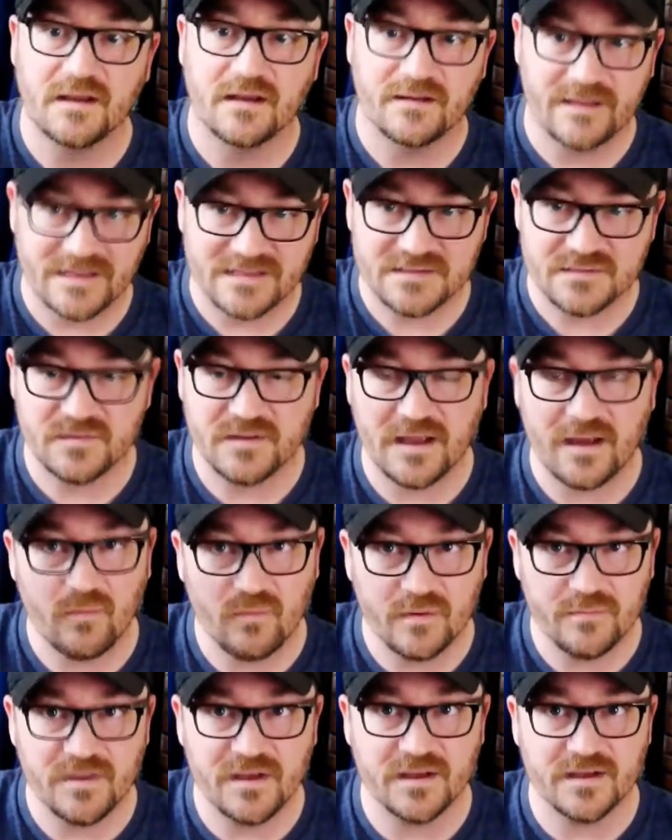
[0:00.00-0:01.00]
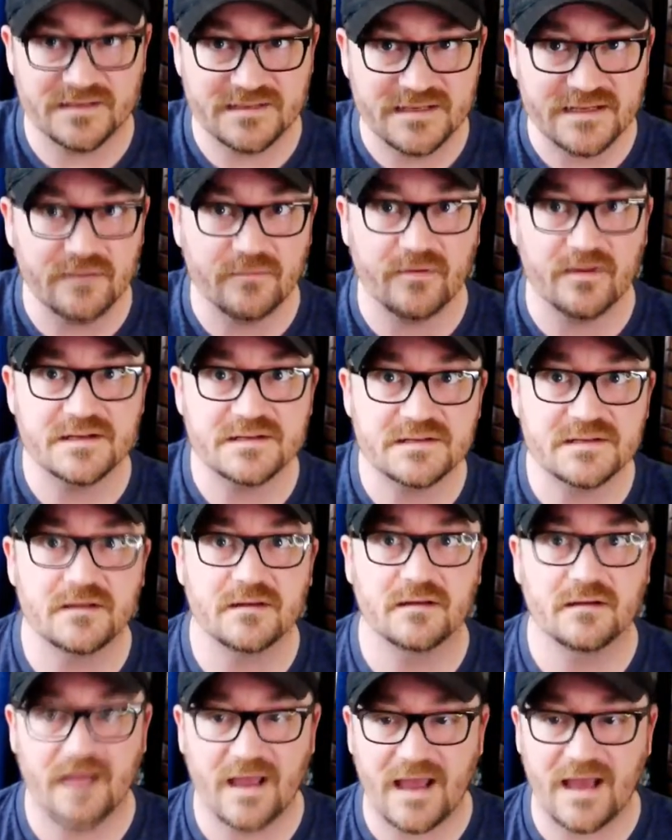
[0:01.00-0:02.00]
That's that would be a de-risk
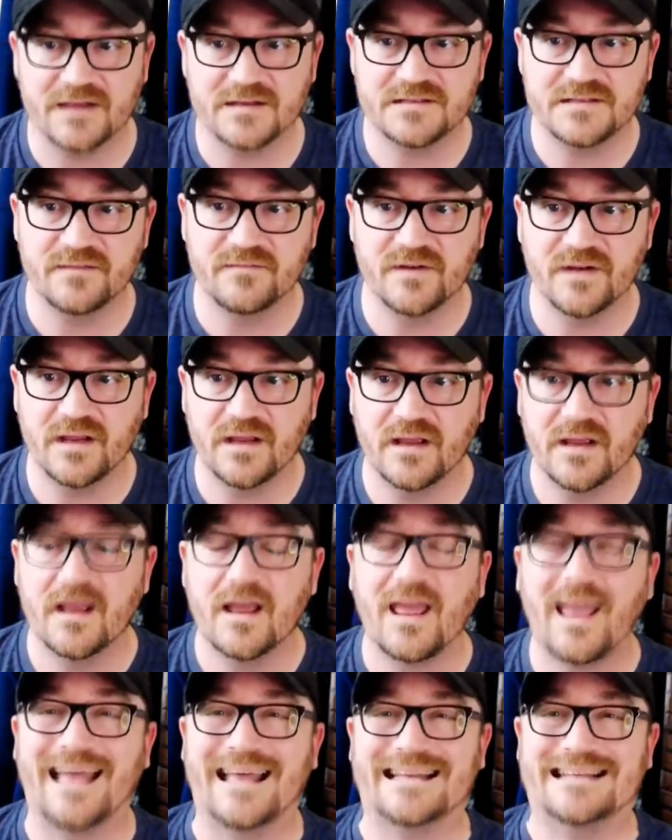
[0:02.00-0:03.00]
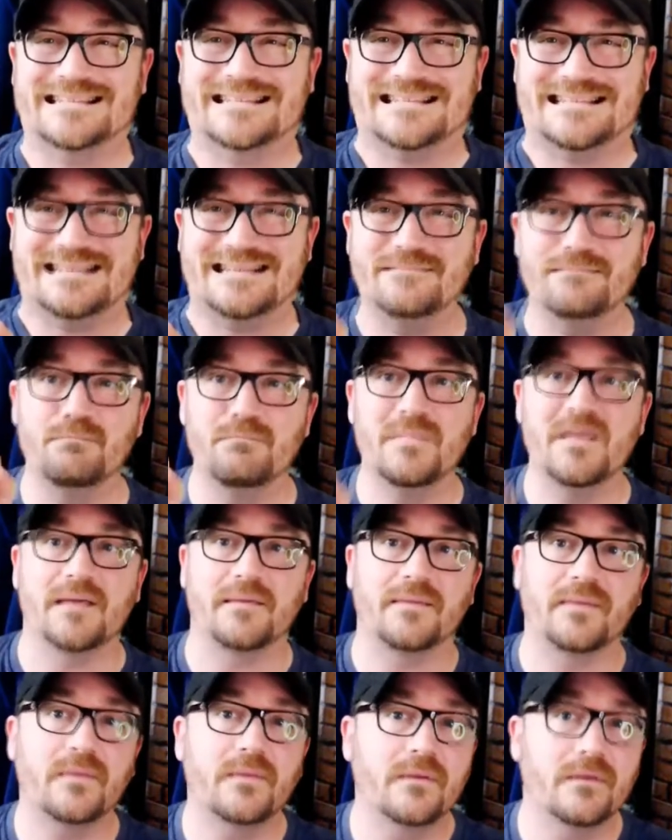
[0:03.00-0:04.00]
activity and
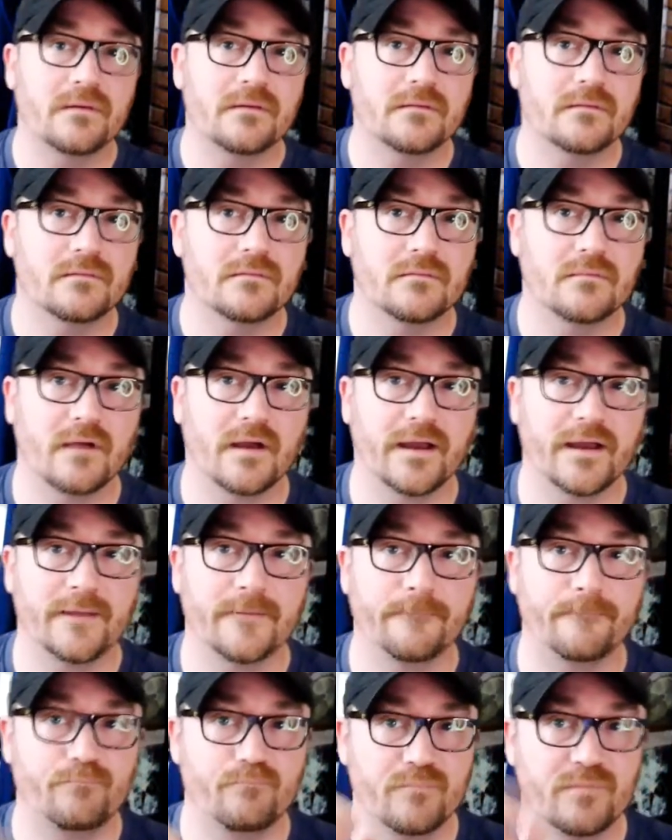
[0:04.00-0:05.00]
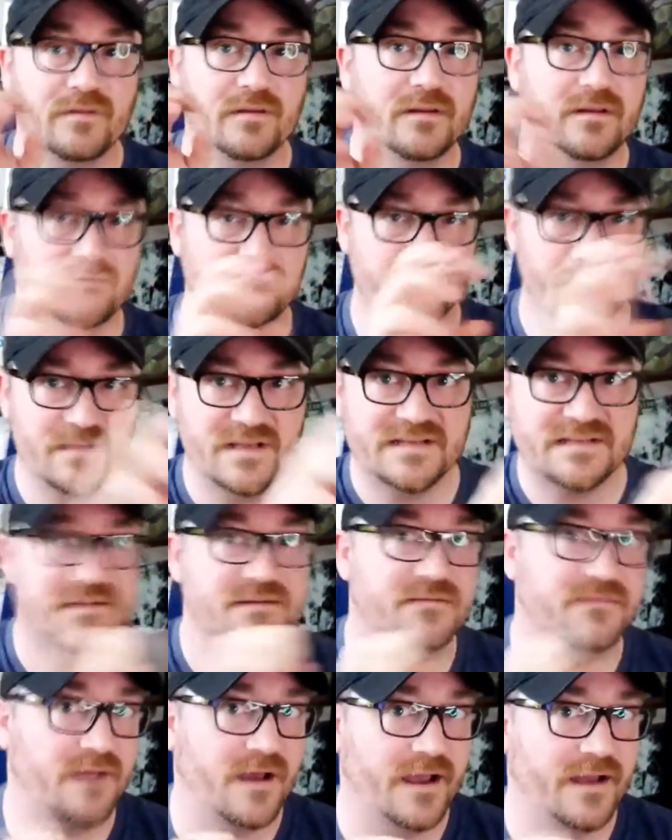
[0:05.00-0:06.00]
demyth, right? M-
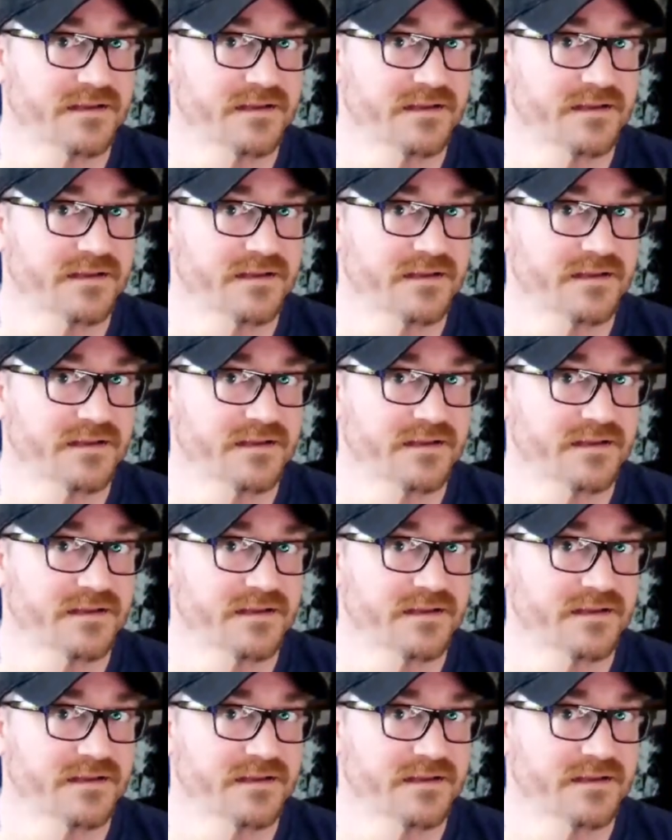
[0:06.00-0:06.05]
mystify,